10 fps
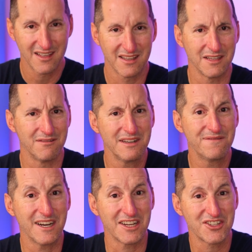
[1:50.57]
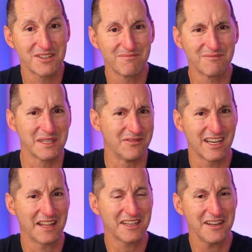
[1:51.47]
hit refresh, give it
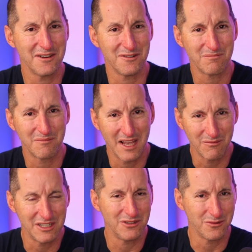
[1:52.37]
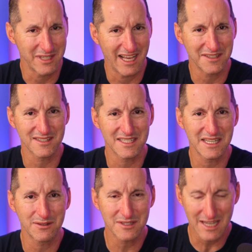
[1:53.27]
another go. And when you cancel the
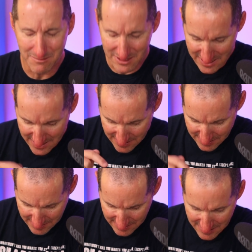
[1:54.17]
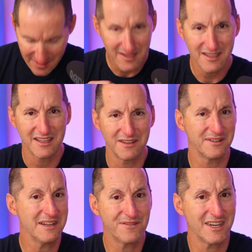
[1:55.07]
SQL statement, they hit
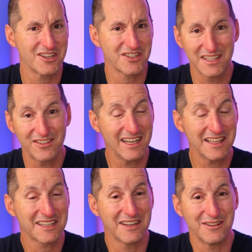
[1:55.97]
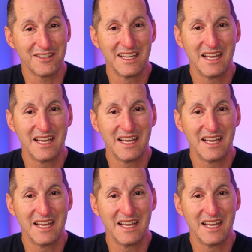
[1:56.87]
refresh, give it another go.